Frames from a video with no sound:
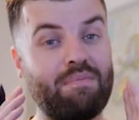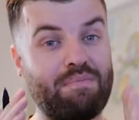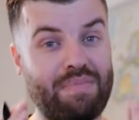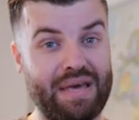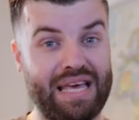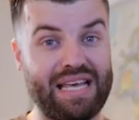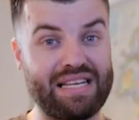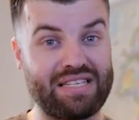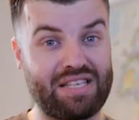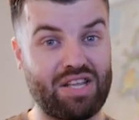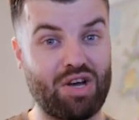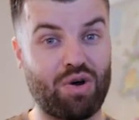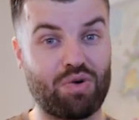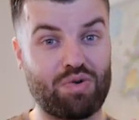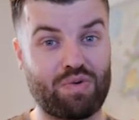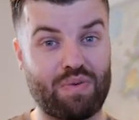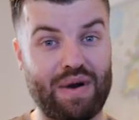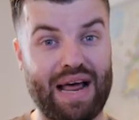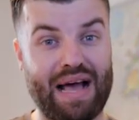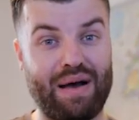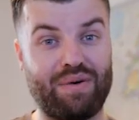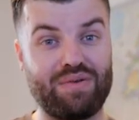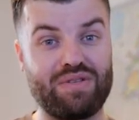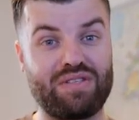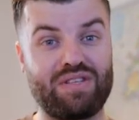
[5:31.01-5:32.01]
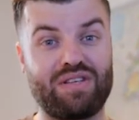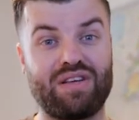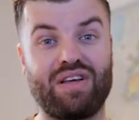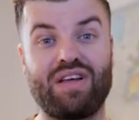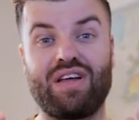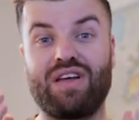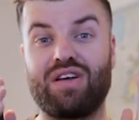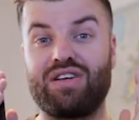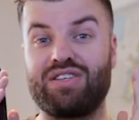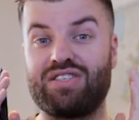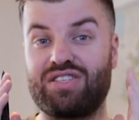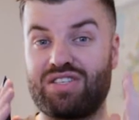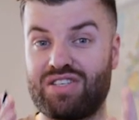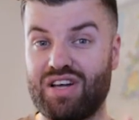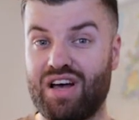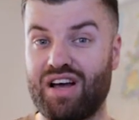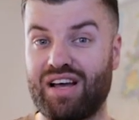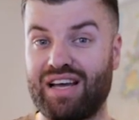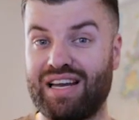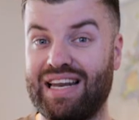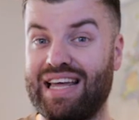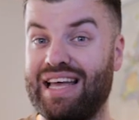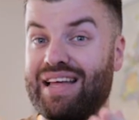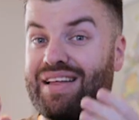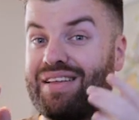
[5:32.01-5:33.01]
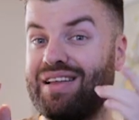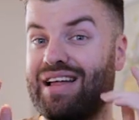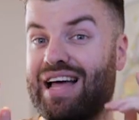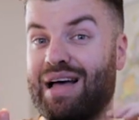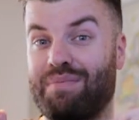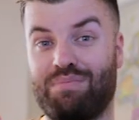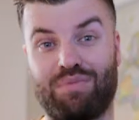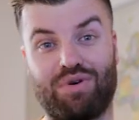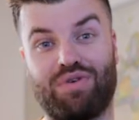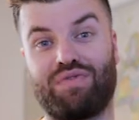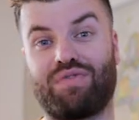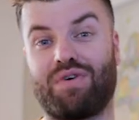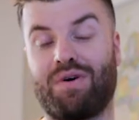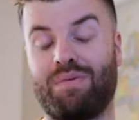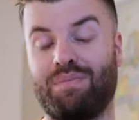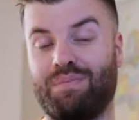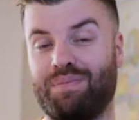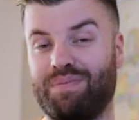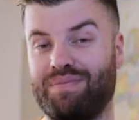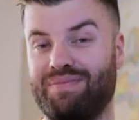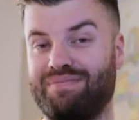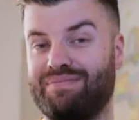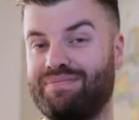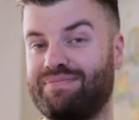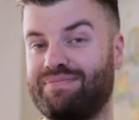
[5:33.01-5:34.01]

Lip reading: B is the odd one out, circle it and move on.